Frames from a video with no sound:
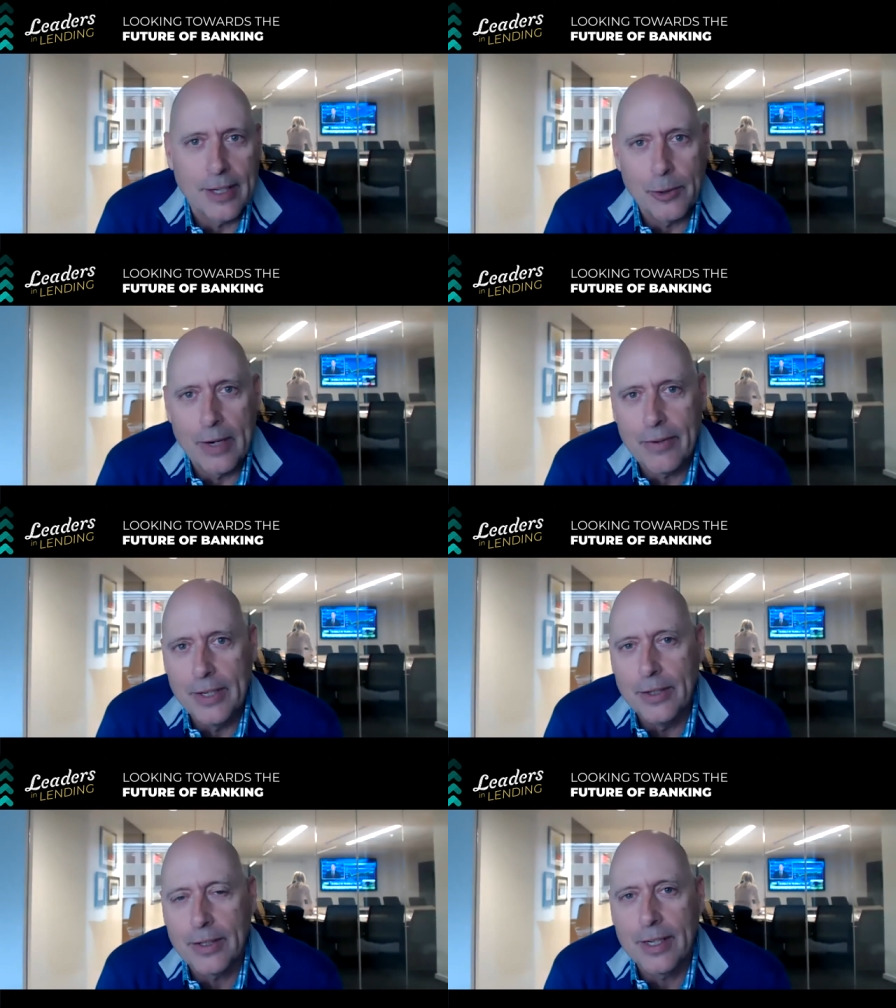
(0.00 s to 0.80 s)
I know
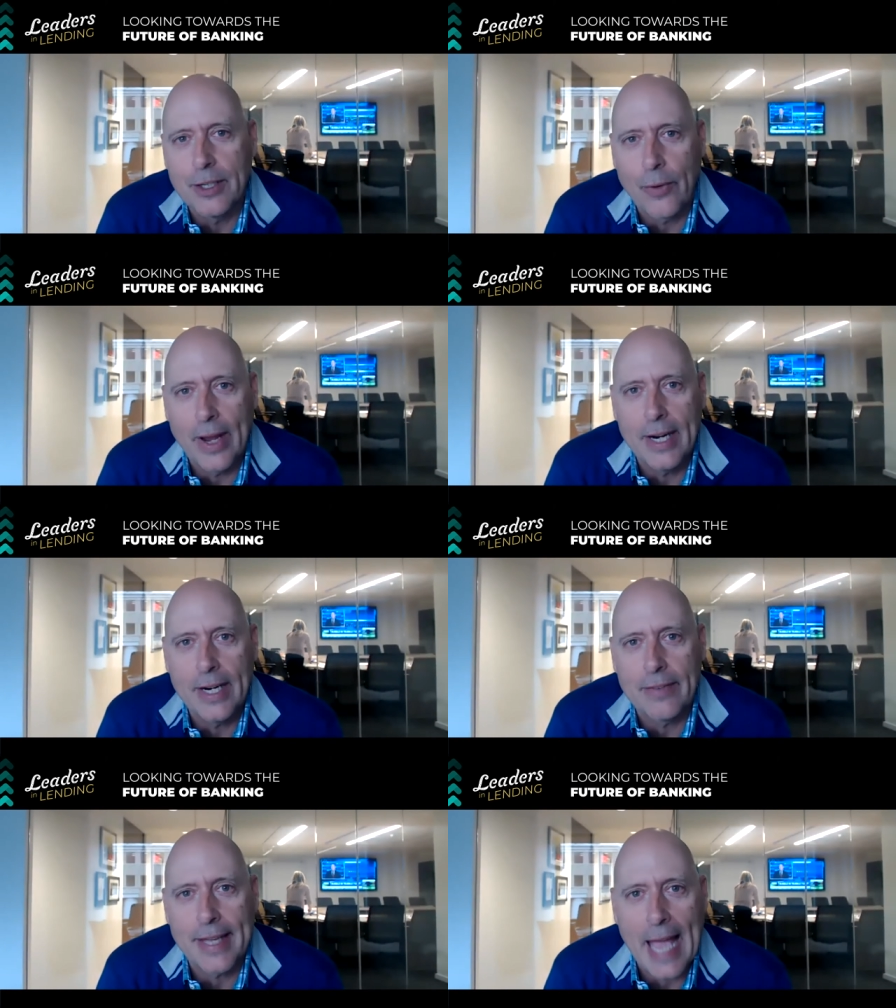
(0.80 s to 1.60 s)
every nook and
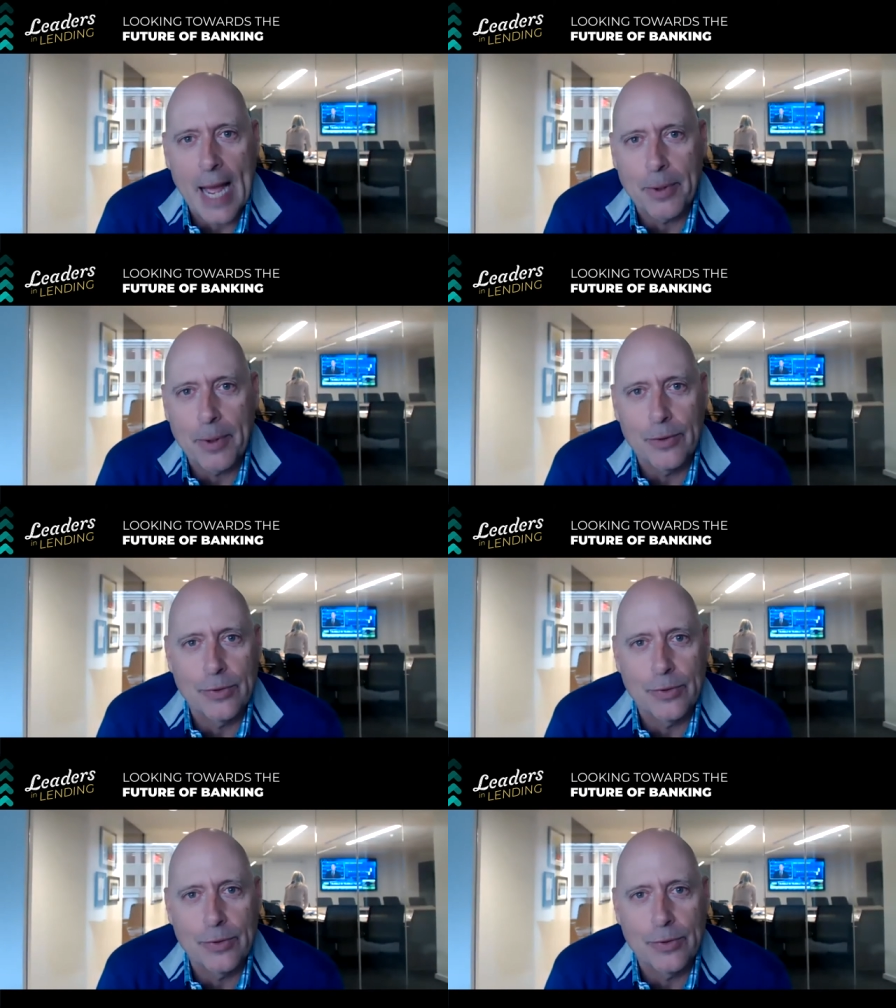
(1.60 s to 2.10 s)
cranny of the Capitol.